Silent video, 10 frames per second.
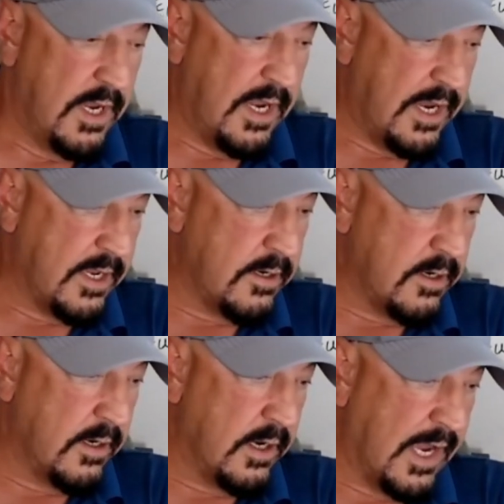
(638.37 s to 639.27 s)

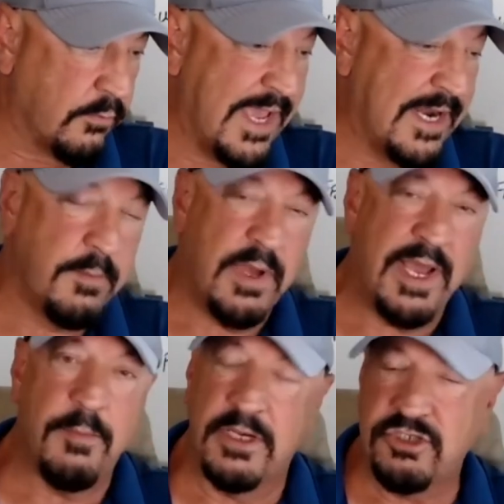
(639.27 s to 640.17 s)
And I ran it by
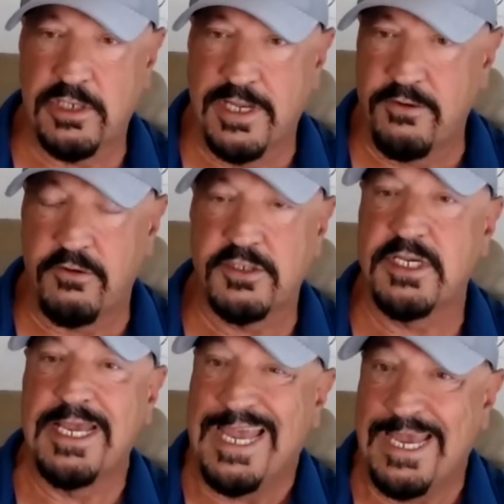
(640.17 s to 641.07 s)
a bunch of lenders
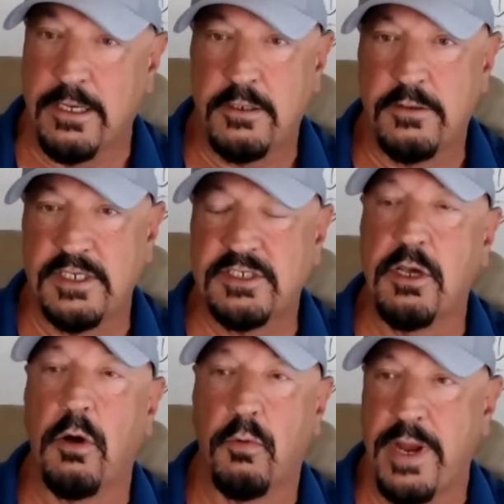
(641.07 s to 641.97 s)
again this
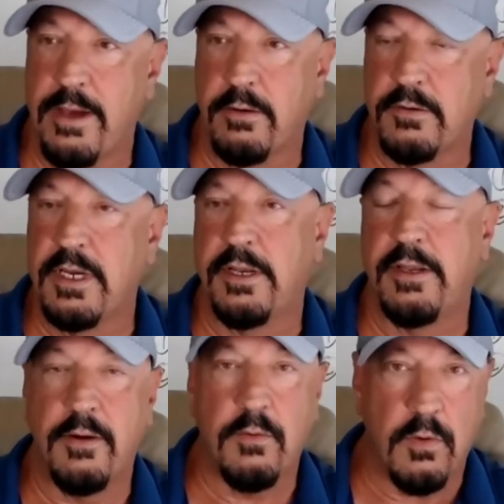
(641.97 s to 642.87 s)
go round, and
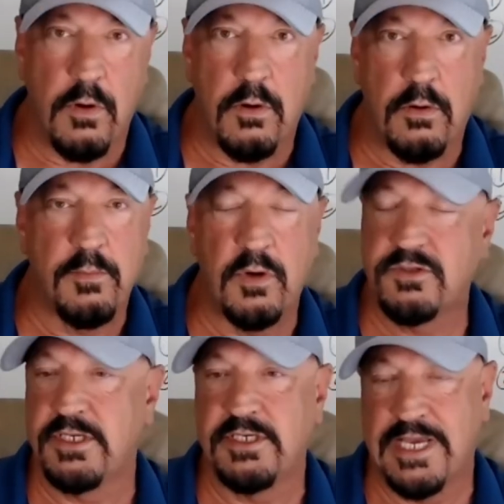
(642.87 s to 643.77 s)
they were all, most
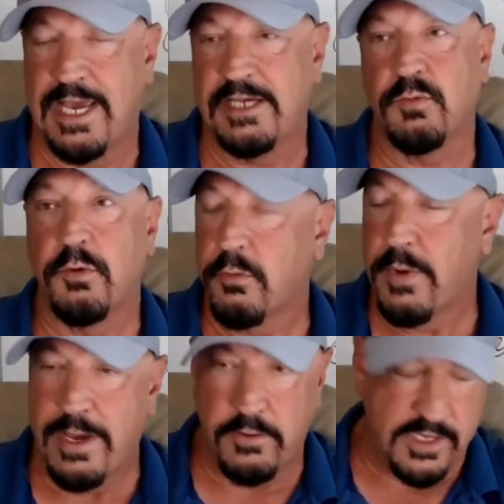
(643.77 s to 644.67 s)
of these guys weren't
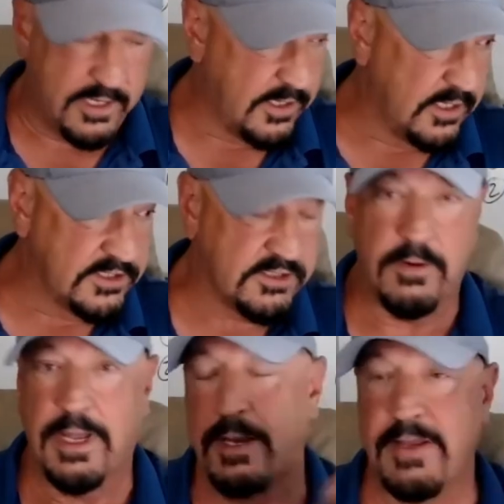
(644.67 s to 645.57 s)
around then. And so
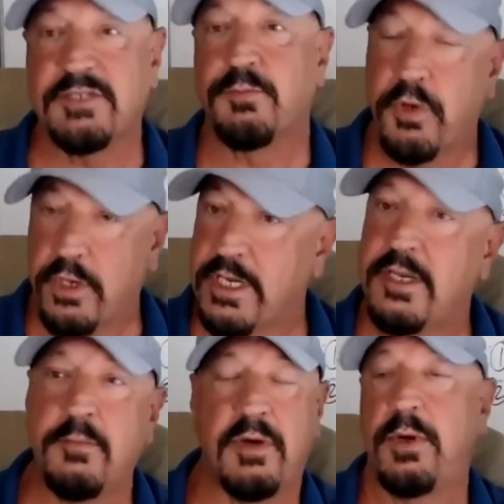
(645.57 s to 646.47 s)
they're like, that's
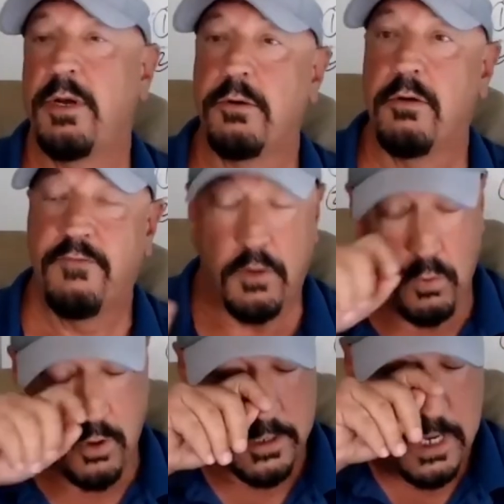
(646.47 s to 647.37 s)
brilliant, but we don't know if it'll
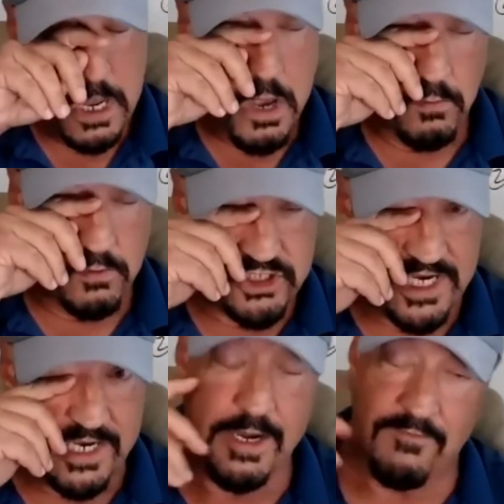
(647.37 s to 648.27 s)
work. We'll
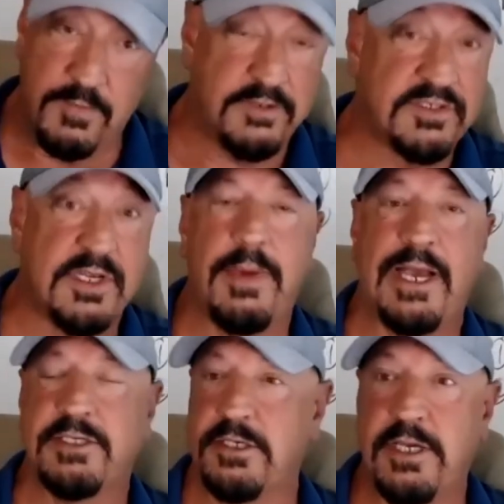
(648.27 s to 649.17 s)
check. Everybody who's come
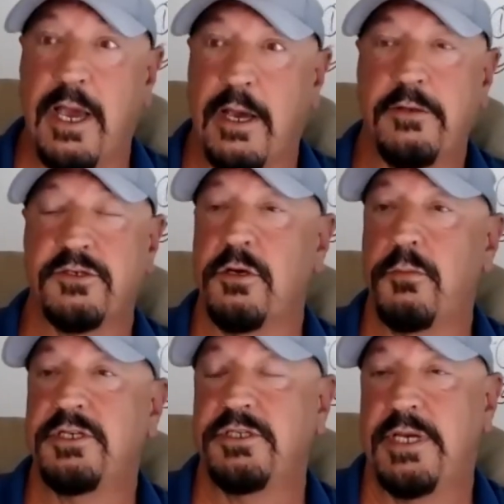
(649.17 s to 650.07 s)
back said, yeah, there's no
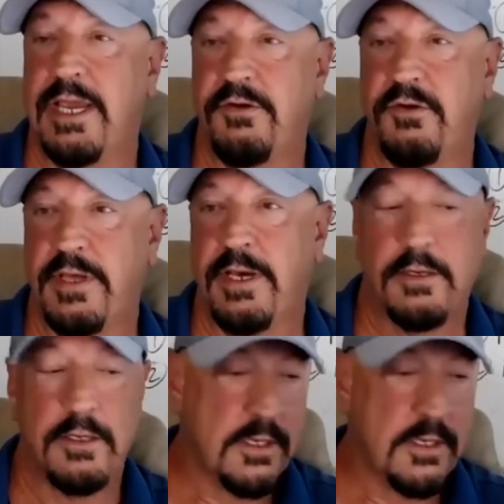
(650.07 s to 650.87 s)
reason you can't do that.